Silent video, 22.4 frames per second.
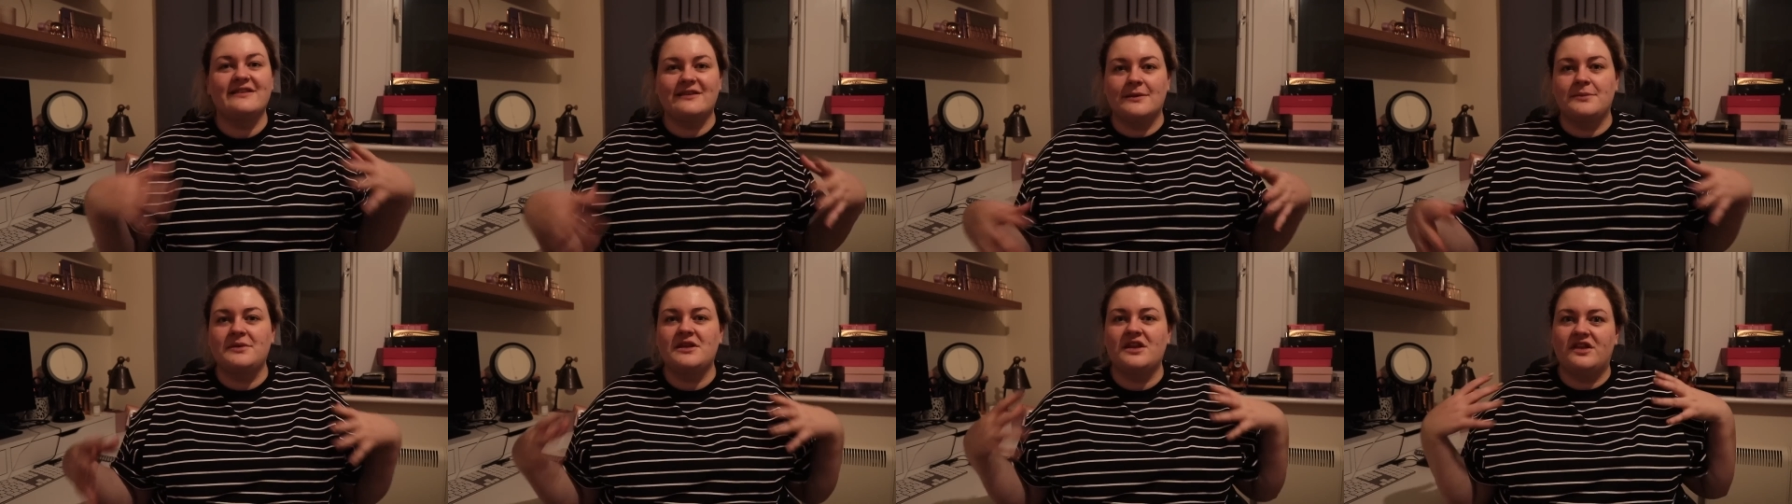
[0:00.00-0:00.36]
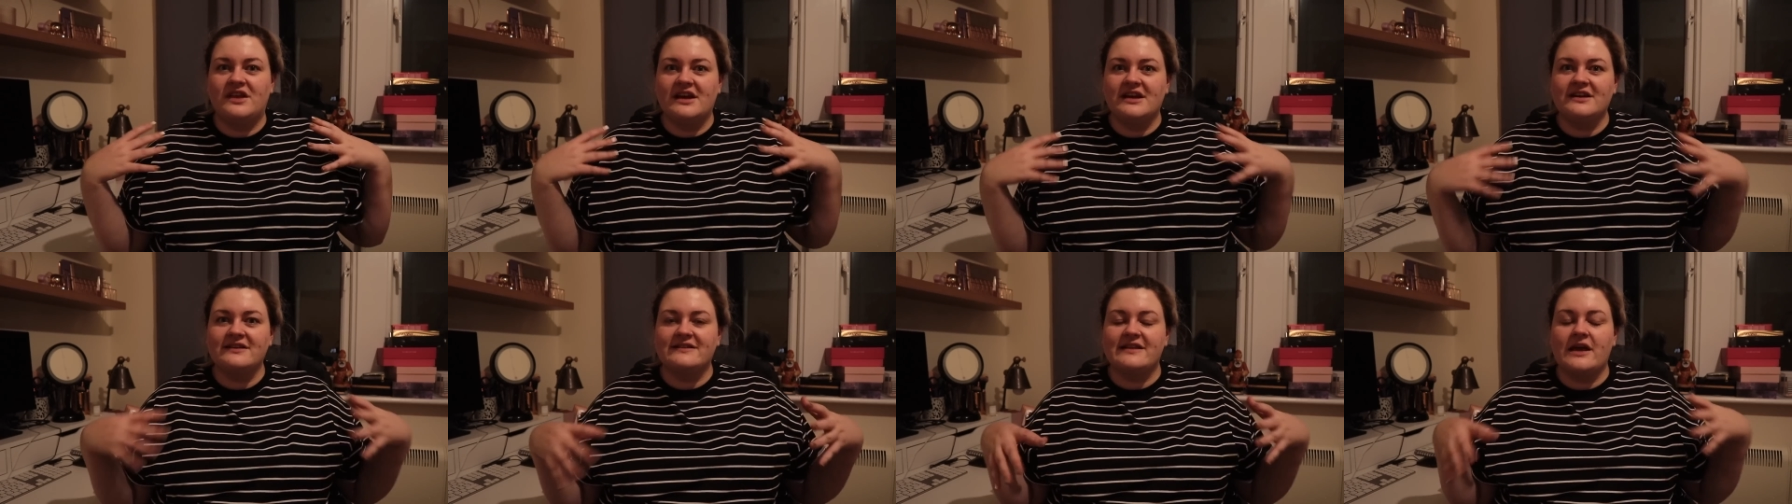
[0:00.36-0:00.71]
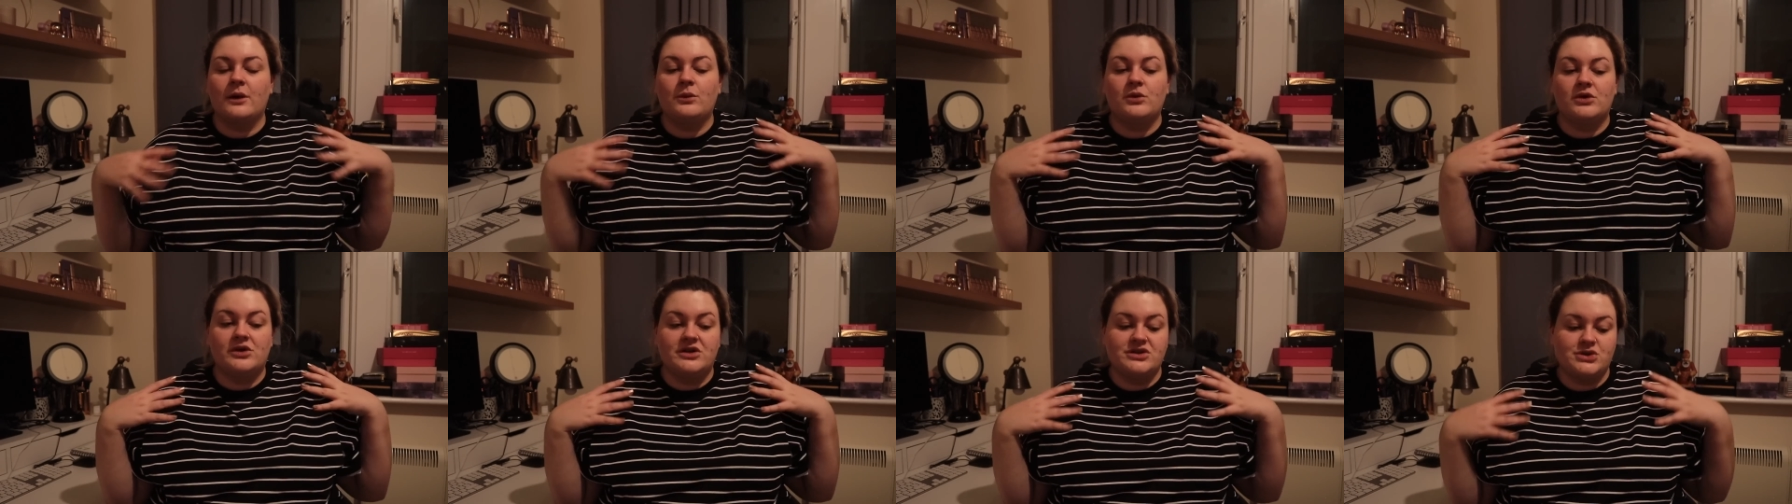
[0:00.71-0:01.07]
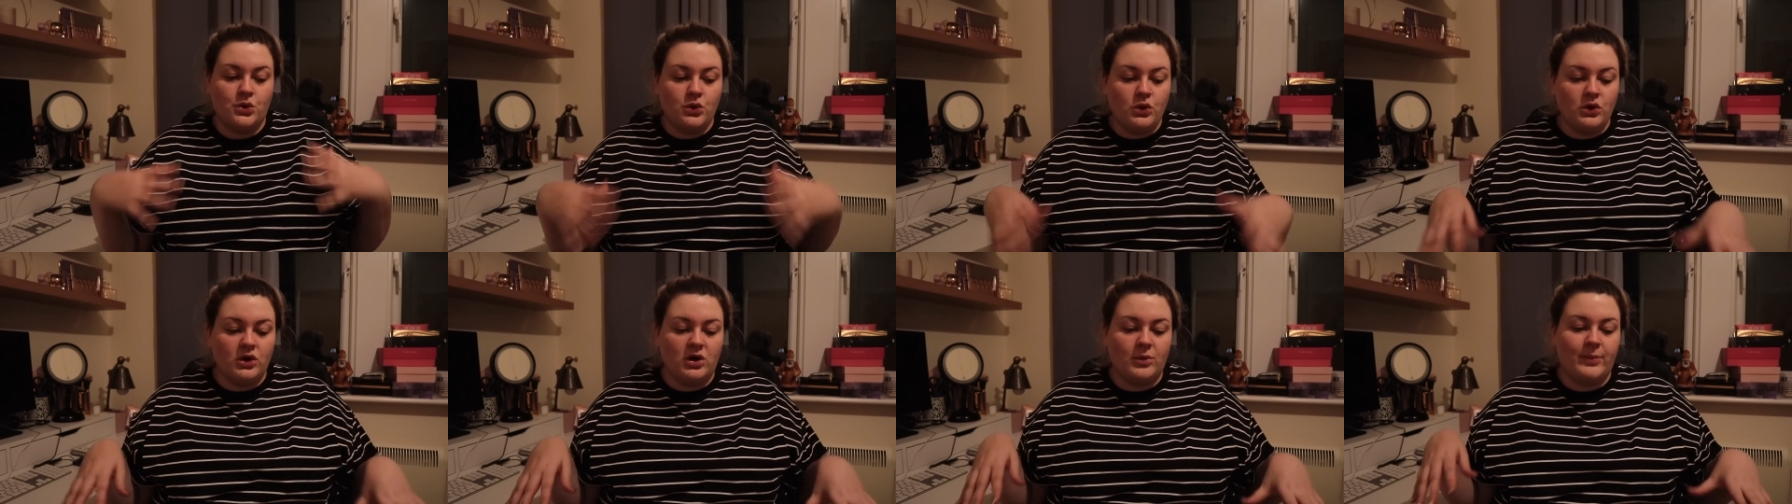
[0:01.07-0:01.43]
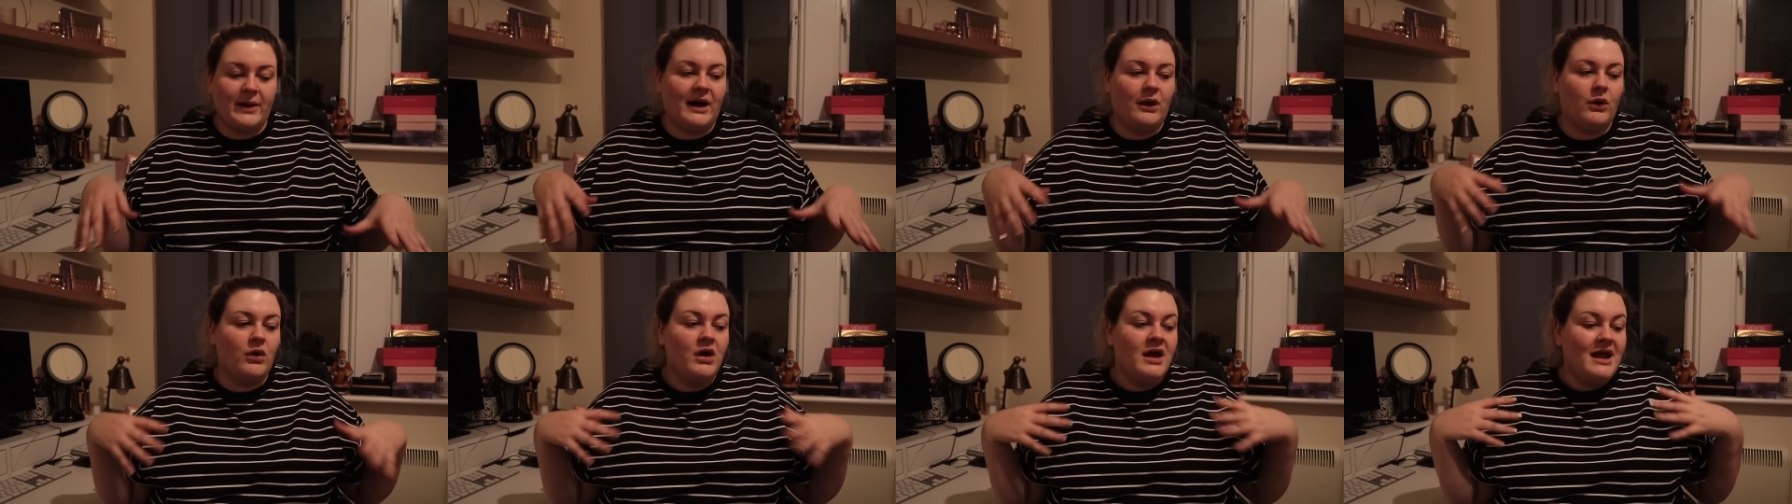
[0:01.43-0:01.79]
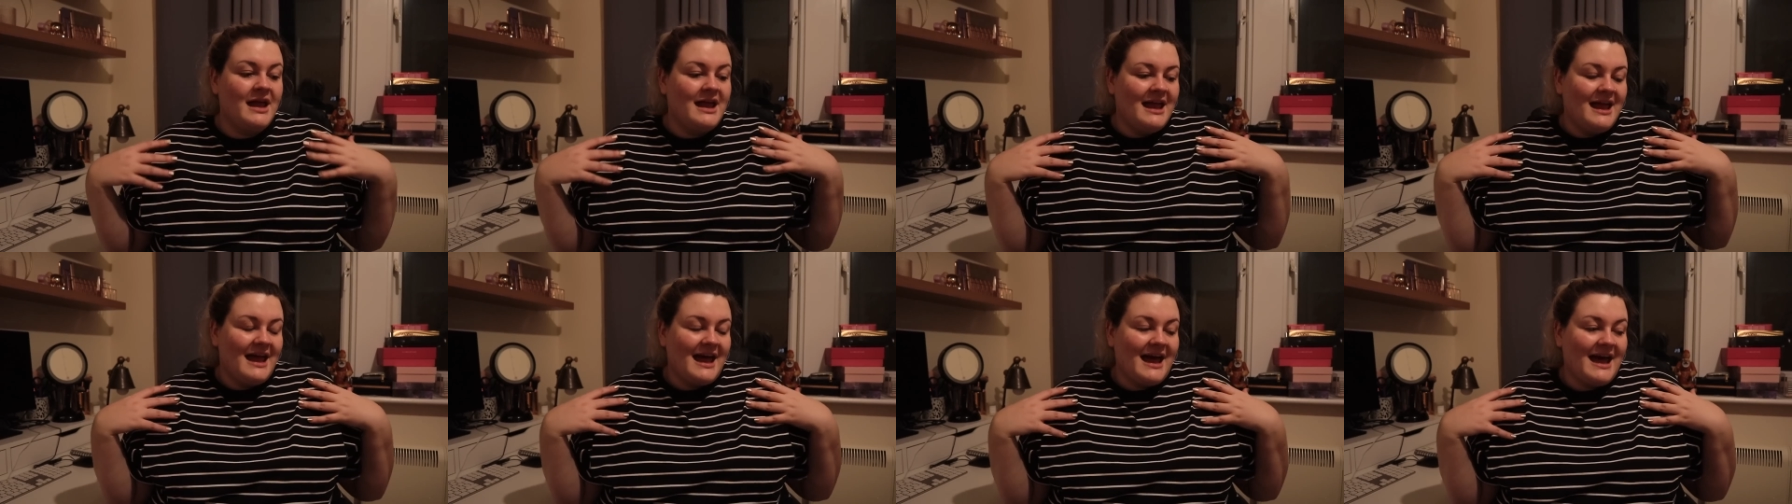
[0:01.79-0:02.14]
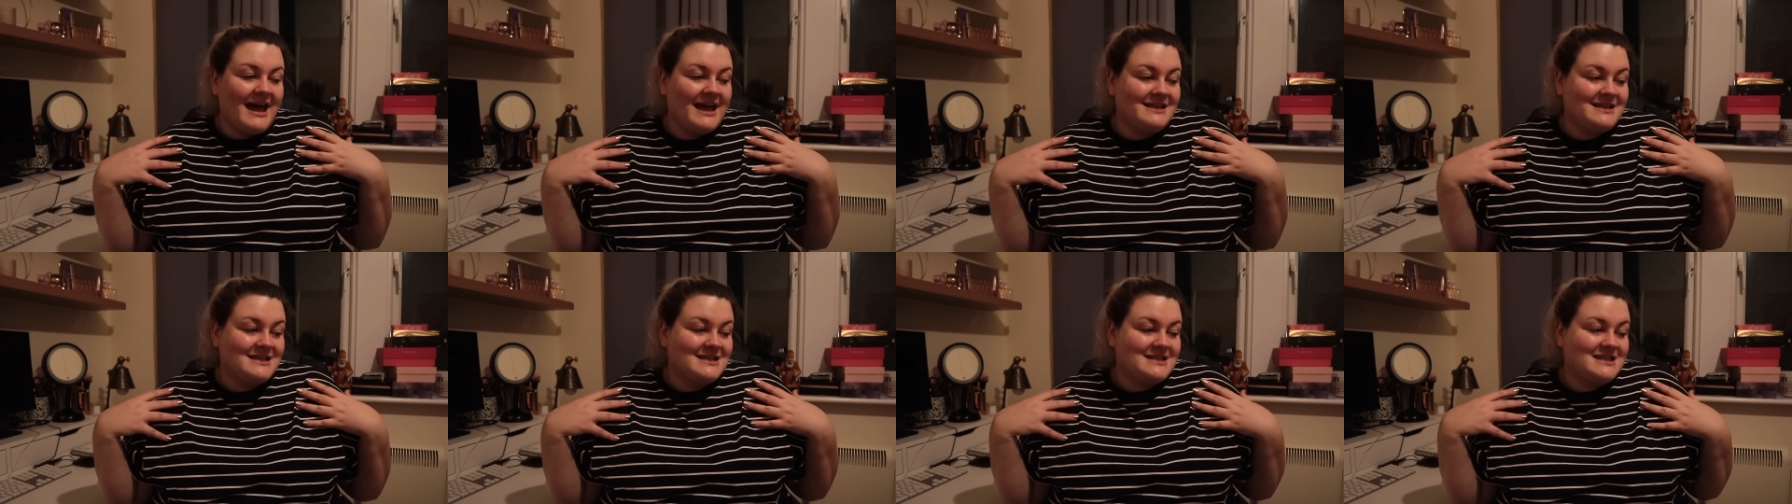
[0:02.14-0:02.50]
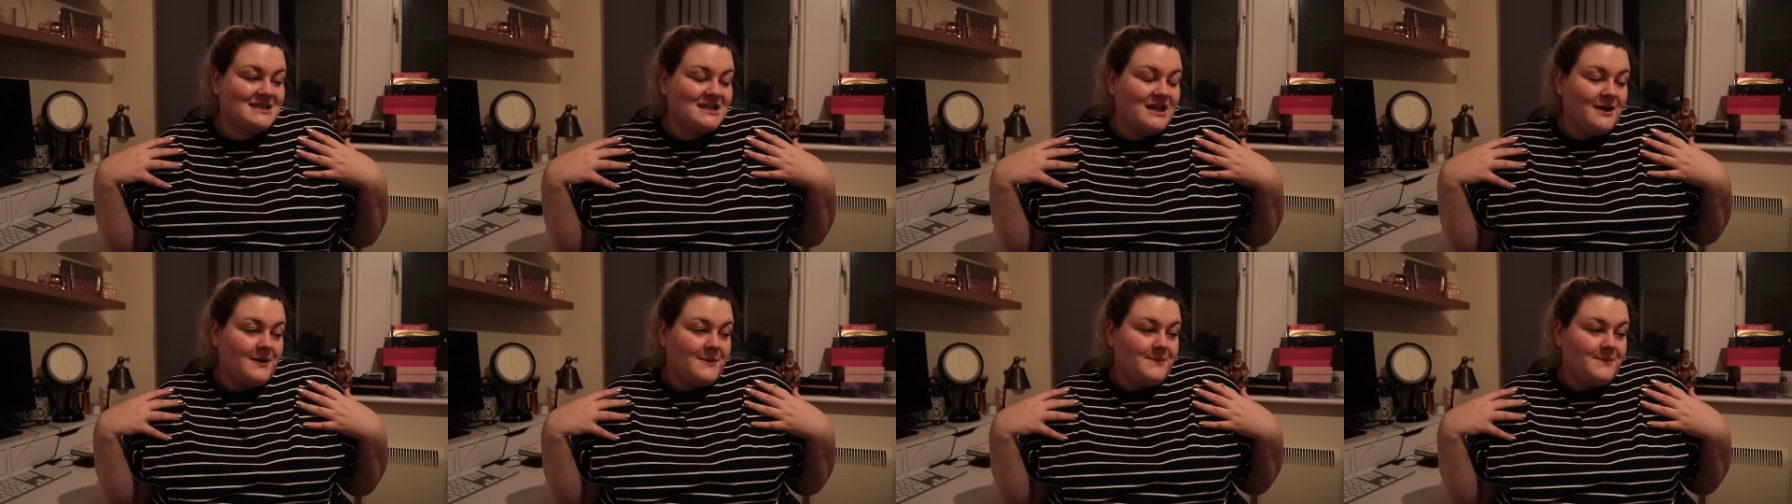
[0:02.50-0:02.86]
some of the things that I want to talk about. And